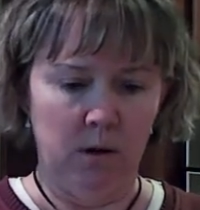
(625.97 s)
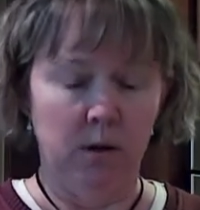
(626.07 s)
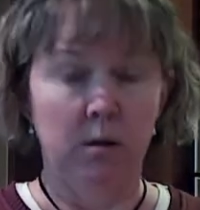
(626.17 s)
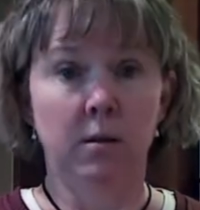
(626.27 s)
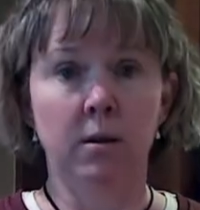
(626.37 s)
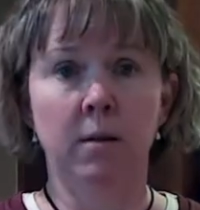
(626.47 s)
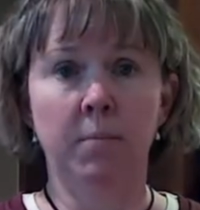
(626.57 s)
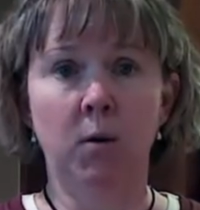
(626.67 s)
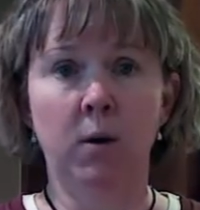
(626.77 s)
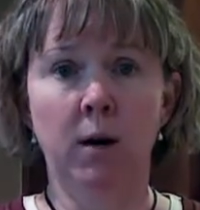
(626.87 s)
Good thing I'm
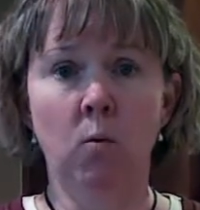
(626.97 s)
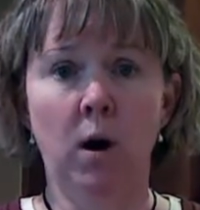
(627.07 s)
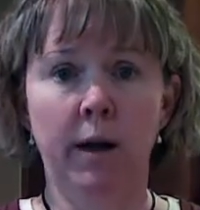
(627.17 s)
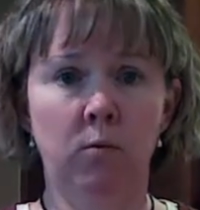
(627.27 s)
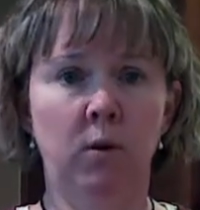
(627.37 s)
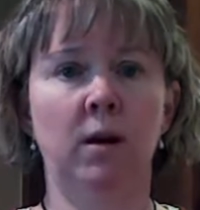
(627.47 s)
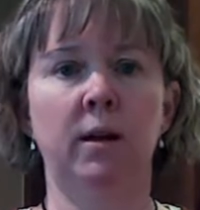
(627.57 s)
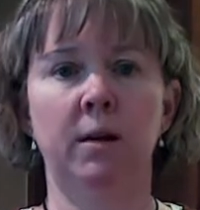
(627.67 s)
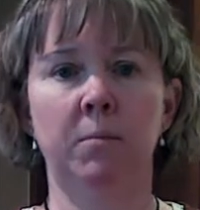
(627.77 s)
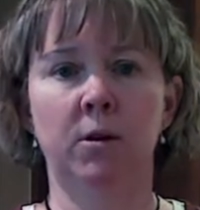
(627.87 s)
not wearing white. Well, I
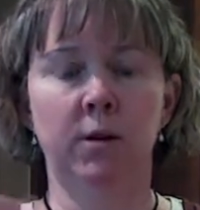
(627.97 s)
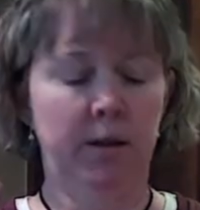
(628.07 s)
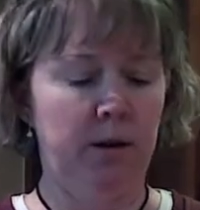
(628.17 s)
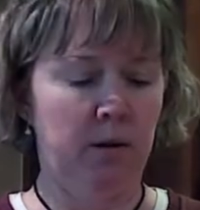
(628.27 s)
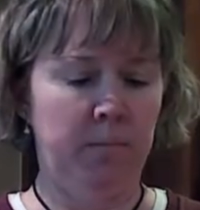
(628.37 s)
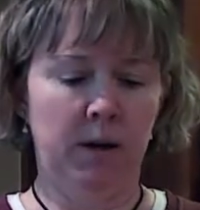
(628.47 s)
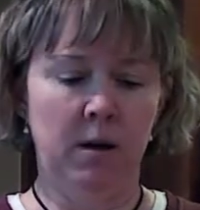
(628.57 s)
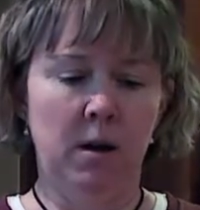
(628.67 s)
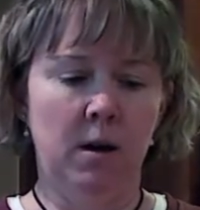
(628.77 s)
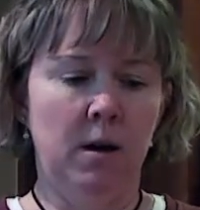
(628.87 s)
am underneath here, but.
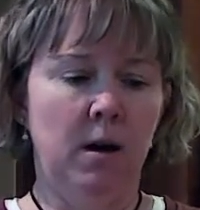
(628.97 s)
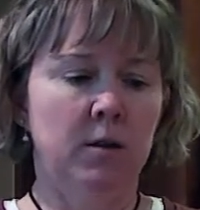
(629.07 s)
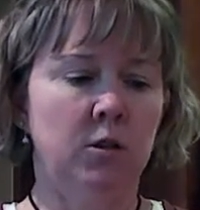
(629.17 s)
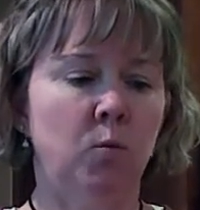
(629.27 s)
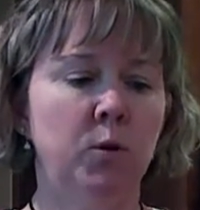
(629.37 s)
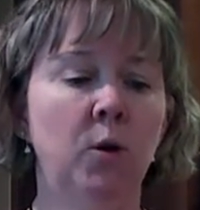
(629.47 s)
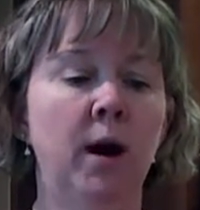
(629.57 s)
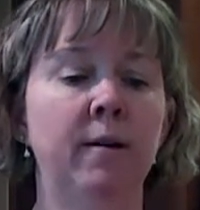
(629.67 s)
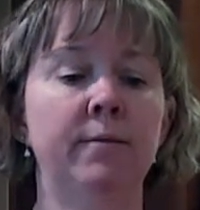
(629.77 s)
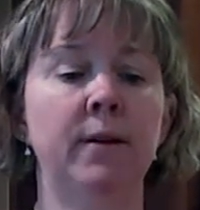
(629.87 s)
So when you
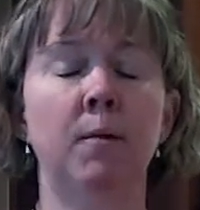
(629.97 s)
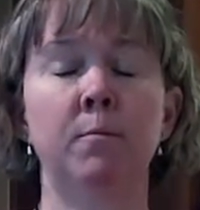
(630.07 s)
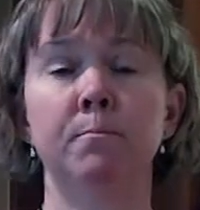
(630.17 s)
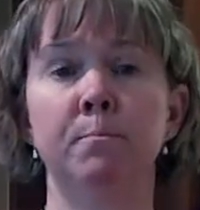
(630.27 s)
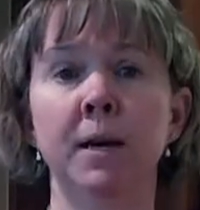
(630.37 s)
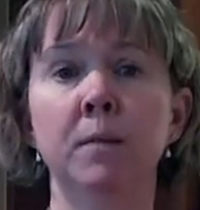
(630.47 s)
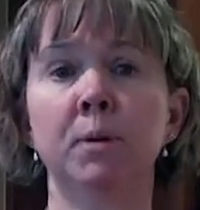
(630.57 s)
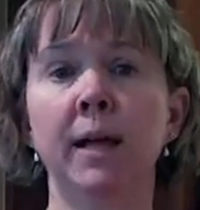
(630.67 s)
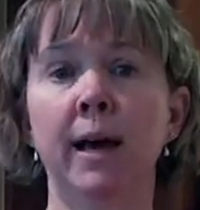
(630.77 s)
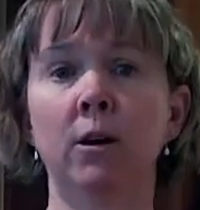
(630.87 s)
have a big
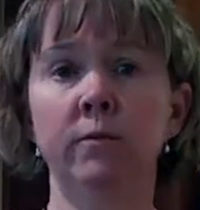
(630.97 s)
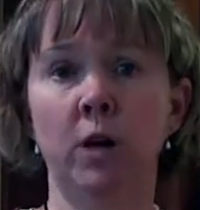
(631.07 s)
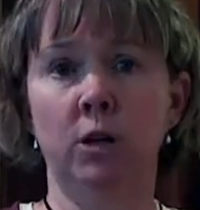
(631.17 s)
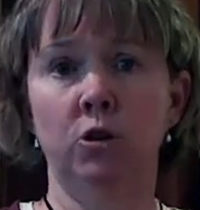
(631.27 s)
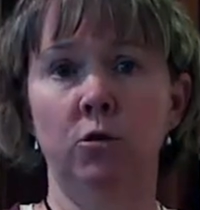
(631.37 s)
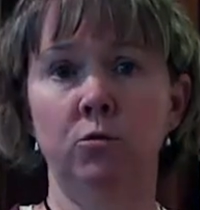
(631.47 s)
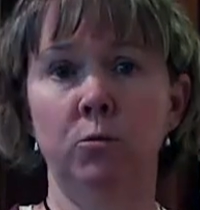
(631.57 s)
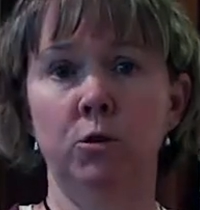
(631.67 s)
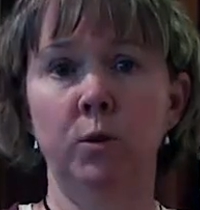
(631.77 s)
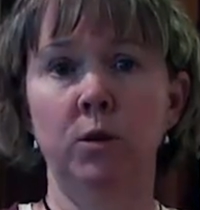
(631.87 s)
platter of nachos,
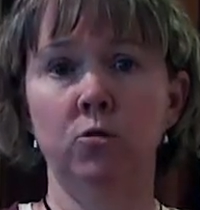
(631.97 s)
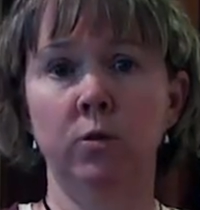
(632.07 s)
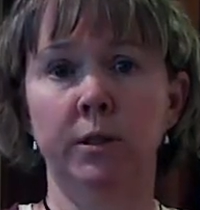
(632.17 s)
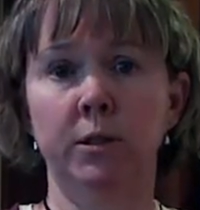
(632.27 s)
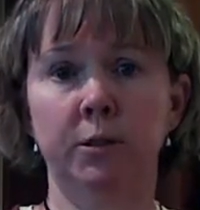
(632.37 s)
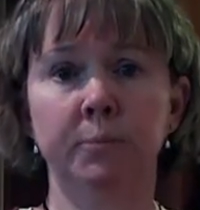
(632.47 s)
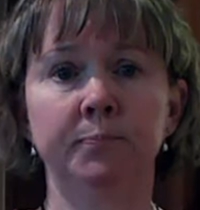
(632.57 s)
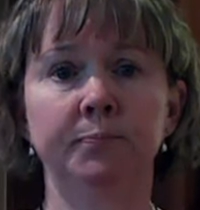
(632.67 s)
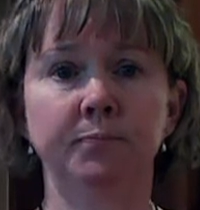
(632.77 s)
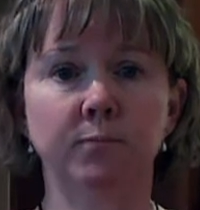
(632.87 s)
which we usually do,
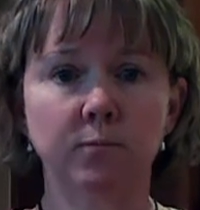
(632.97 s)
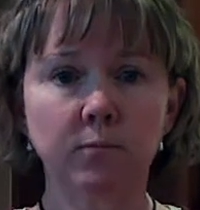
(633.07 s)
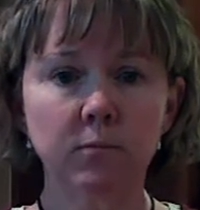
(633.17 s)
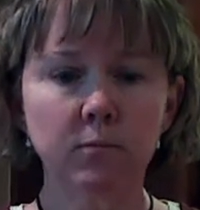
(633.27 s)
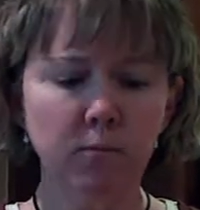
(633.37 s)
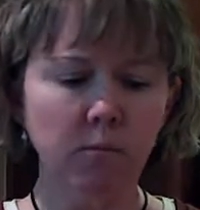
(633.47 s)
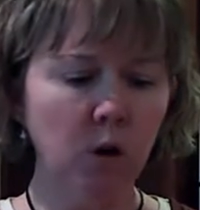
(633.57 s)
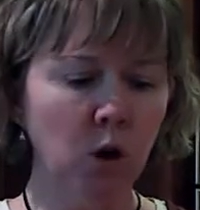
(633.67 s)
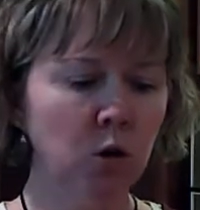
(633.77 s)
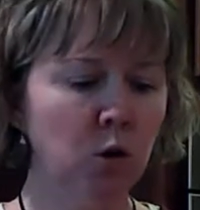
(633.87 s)

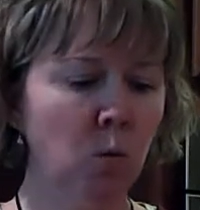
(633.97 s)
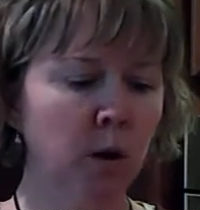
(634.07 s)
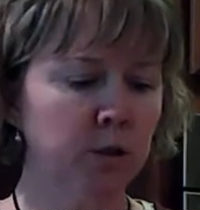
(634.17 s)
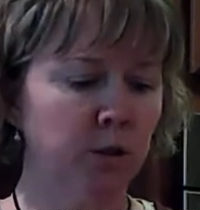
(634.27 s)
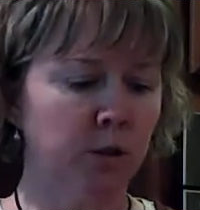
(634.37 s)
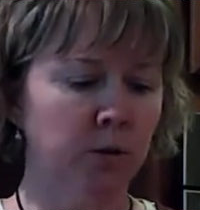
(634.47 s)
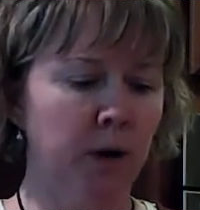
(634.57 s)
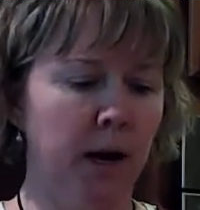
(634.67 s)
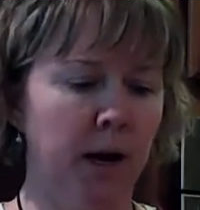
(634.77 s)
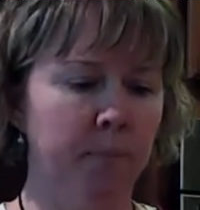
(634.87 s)
you want
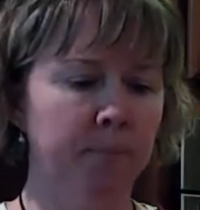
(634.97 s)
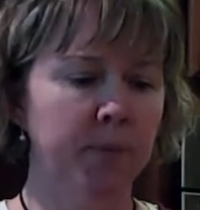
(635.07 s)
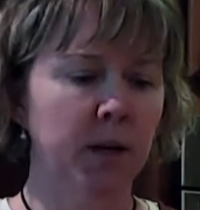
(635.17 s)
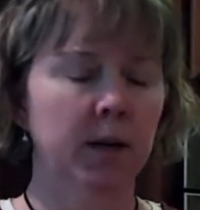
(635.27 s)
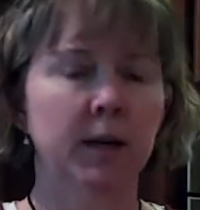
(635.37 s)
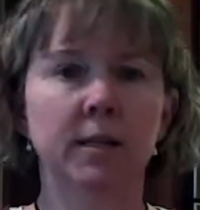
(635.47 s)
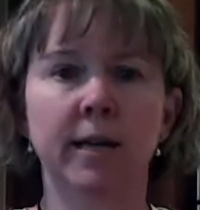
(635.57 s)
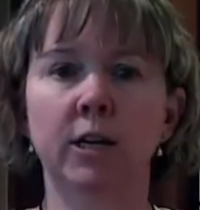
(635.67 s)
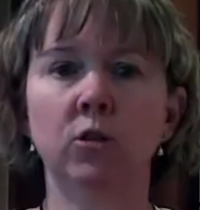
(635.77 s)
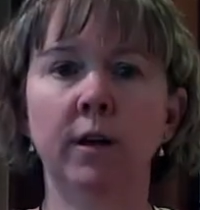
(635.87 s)
to
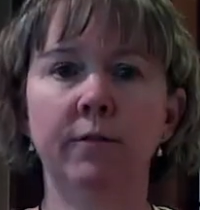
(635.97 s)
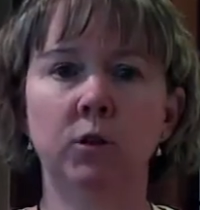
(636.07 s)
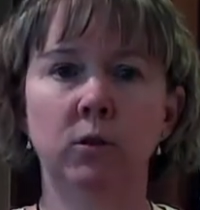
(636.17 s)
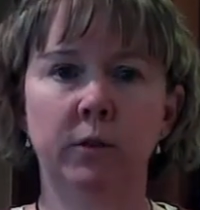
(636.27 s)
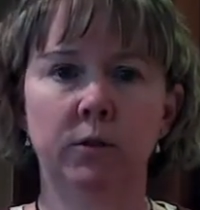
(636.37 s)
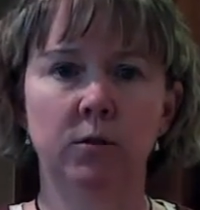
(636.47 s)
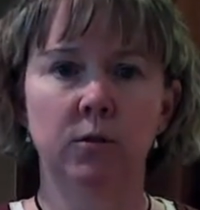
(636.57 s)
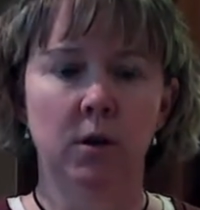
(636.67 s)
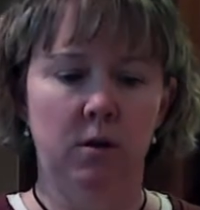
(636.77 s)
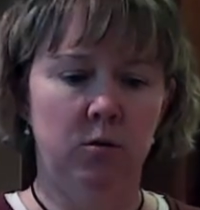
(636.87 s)
take your leftovers.
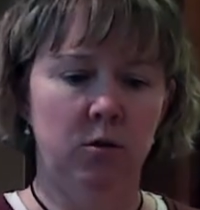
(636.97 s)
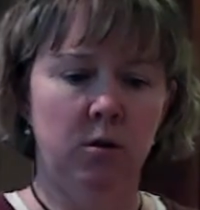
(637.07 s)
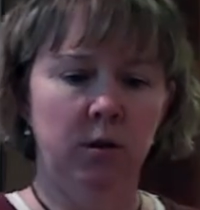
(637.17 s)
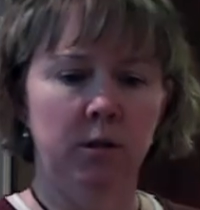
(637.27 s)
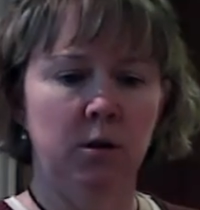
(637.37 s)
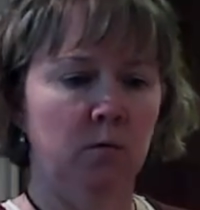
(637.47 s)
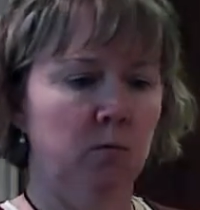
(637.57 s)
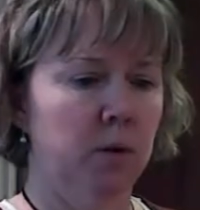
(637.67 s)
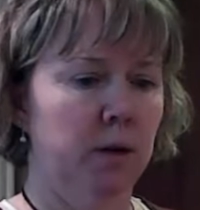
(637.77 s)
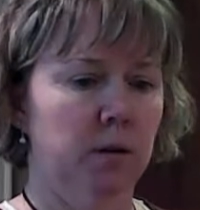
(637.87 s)
You certainly don't
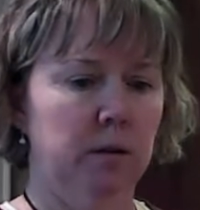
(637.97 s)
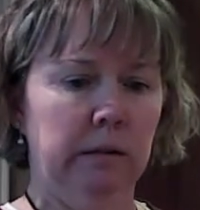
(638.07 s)
want to.